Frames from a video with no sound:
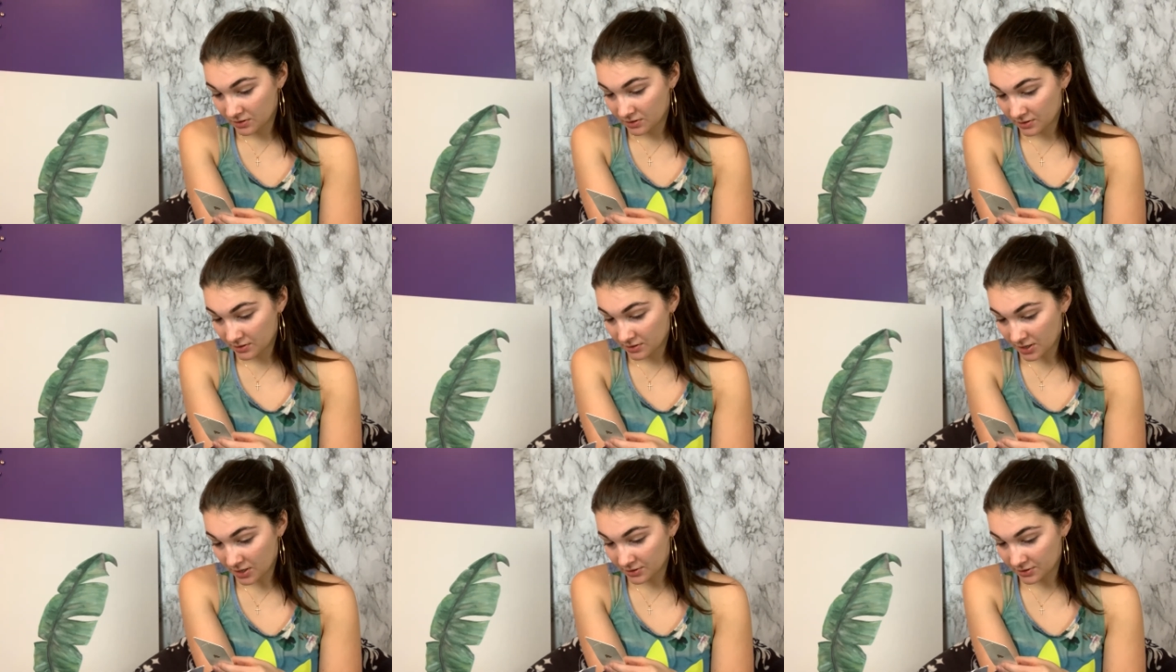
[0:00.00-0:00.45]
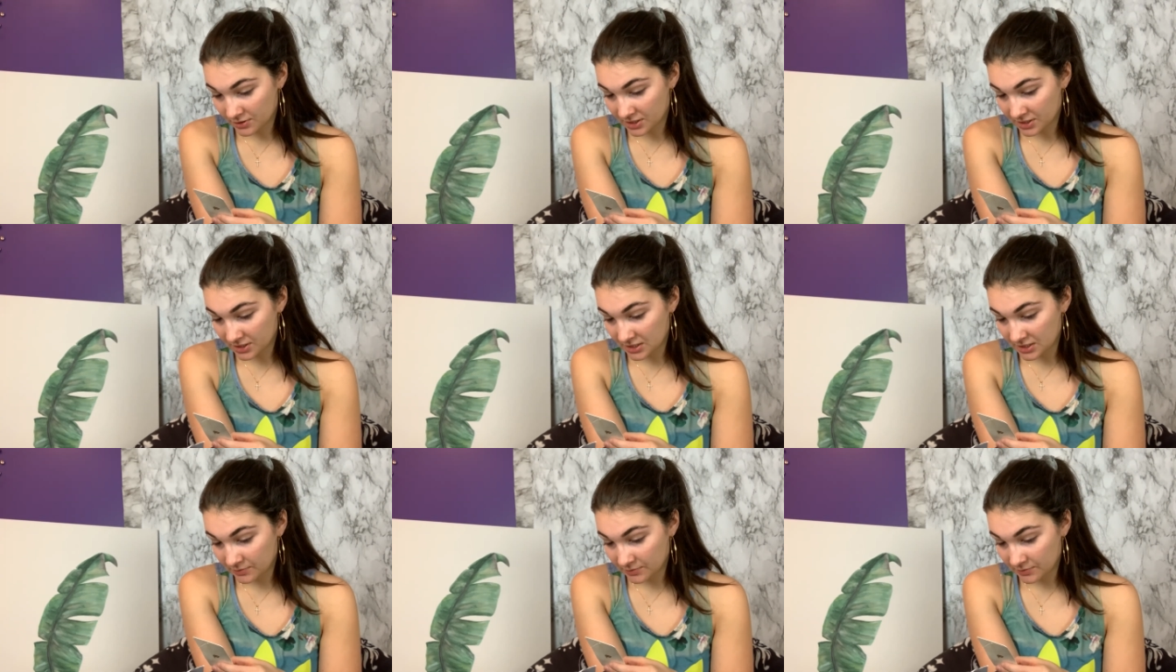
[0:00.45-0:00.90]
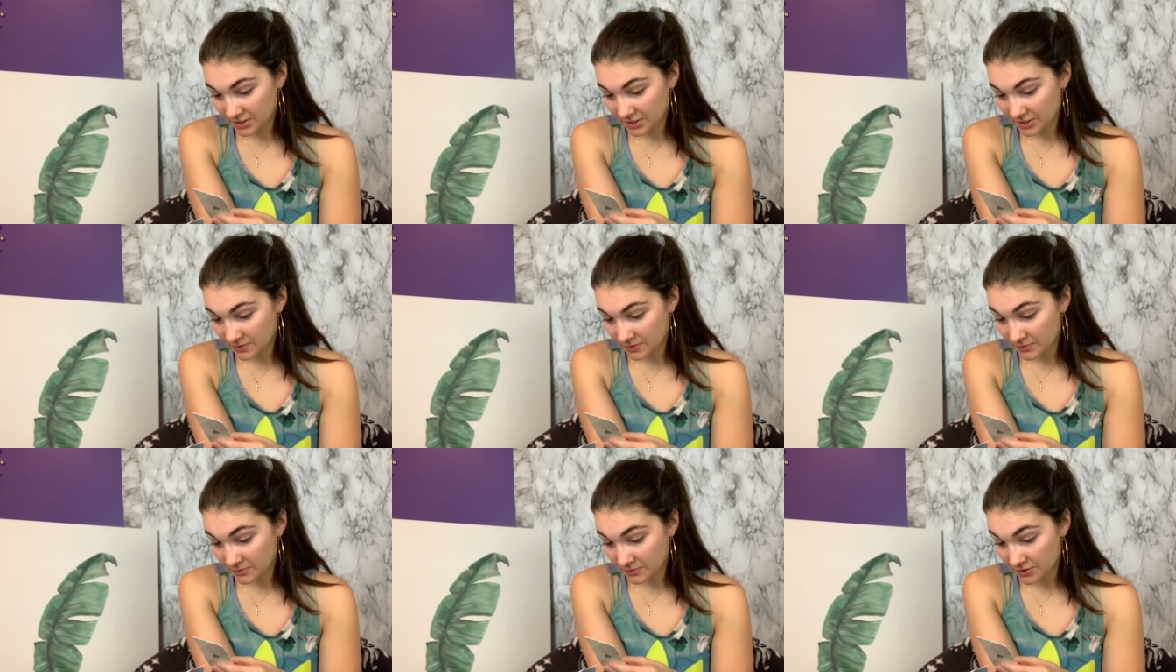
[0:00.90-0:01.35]
They are the
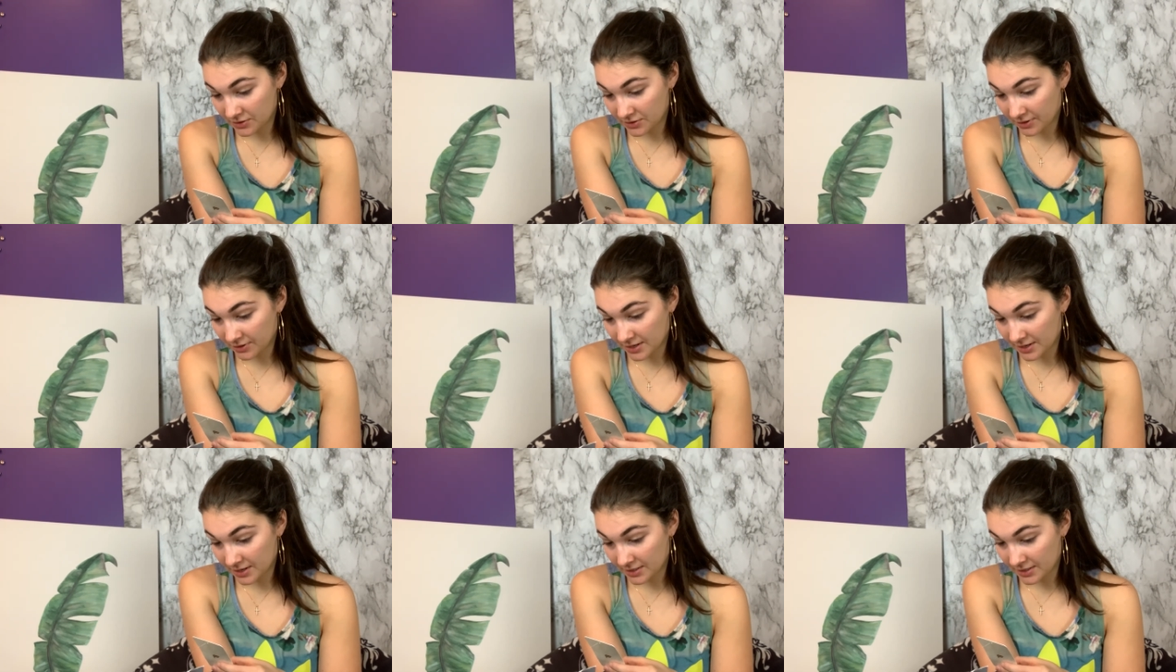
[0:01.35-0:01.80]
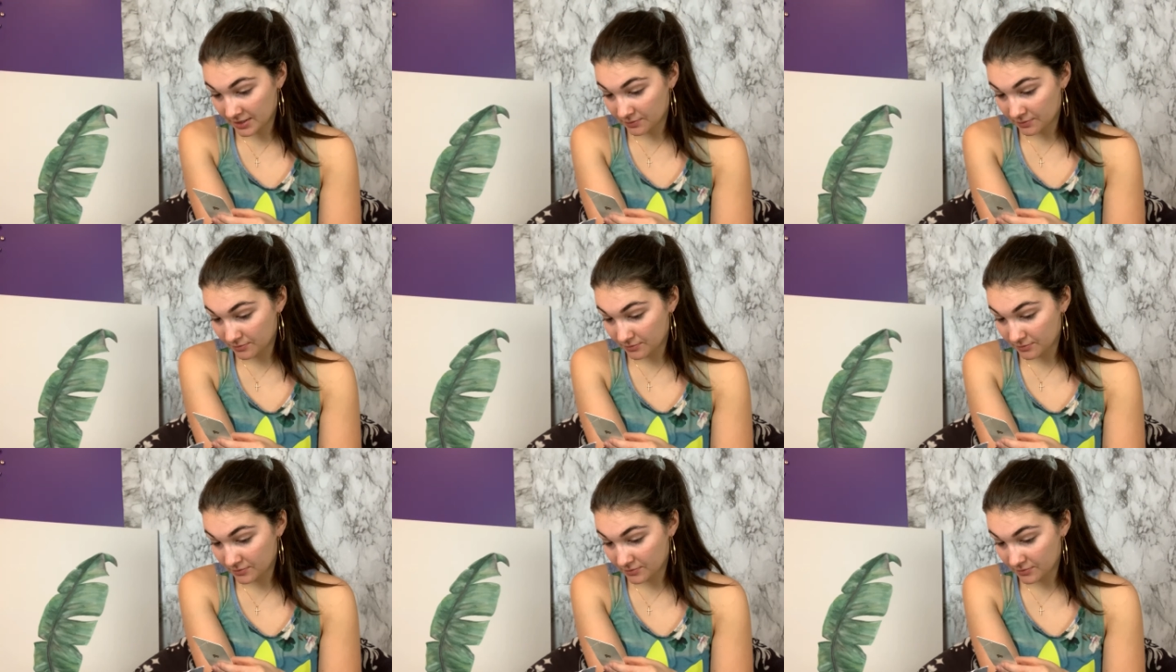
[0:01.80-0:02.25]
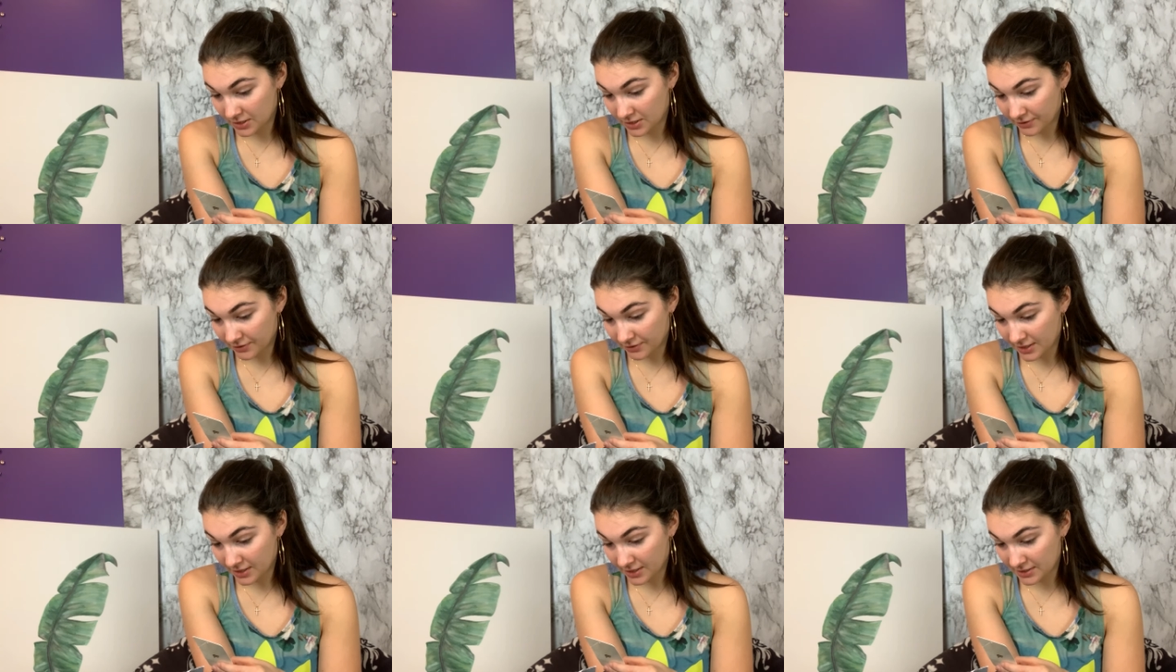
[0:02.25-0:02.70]
seamless
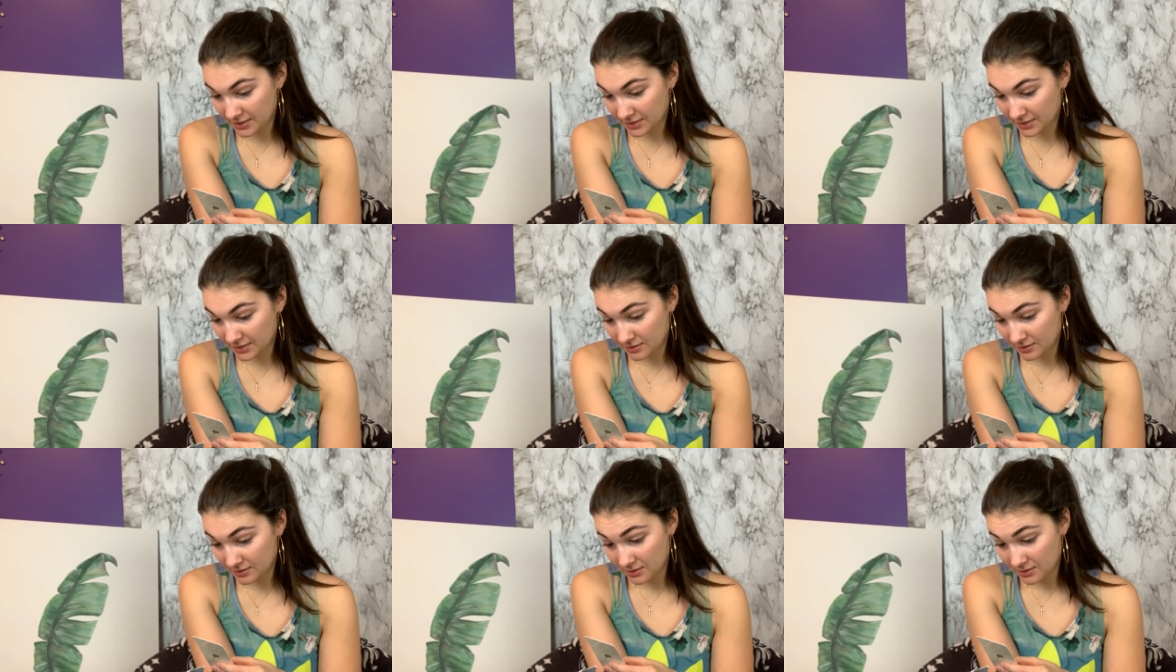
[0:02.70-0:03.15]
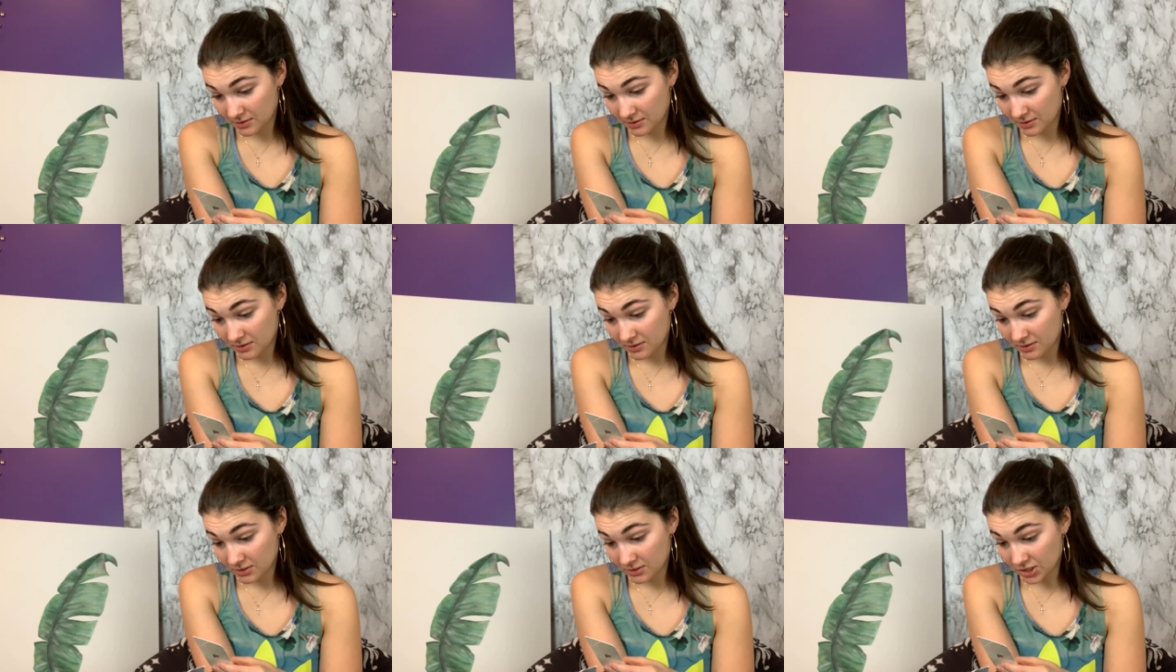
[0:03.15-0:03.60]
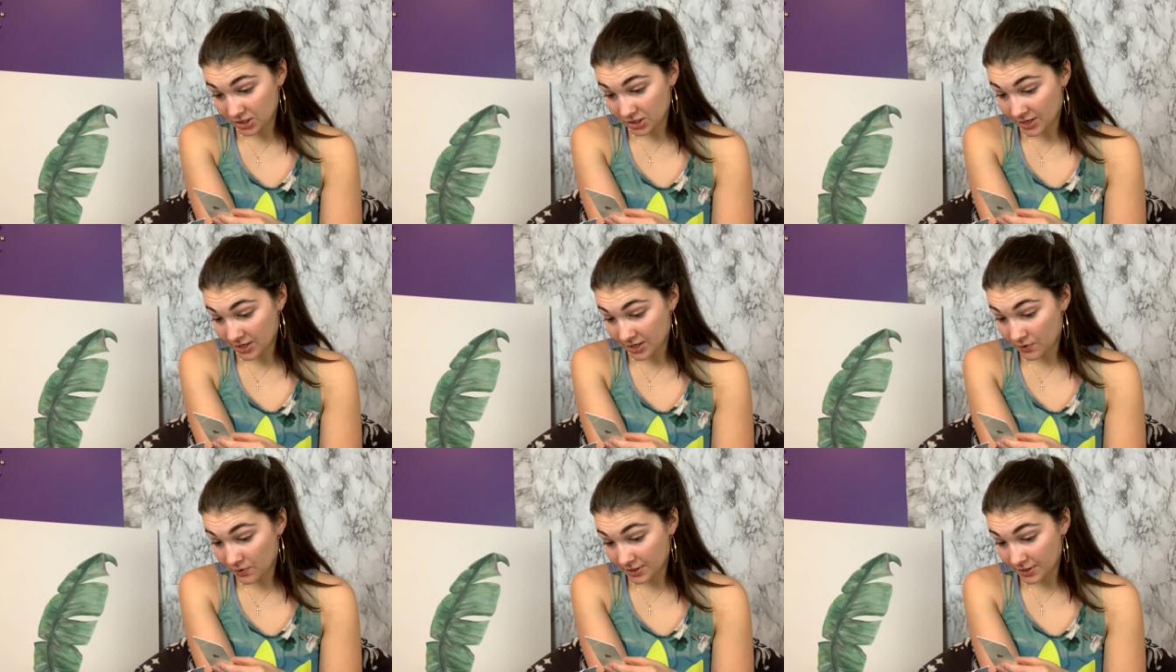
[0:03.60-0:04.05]
mid-rise
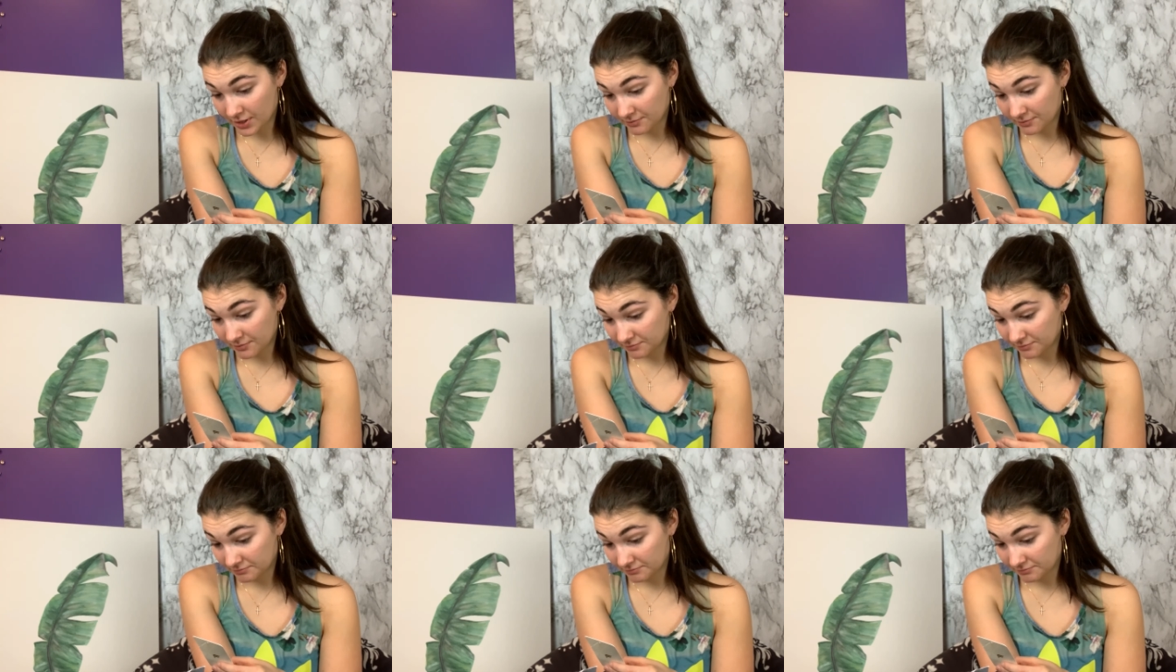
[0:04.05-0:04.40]
Jaguar.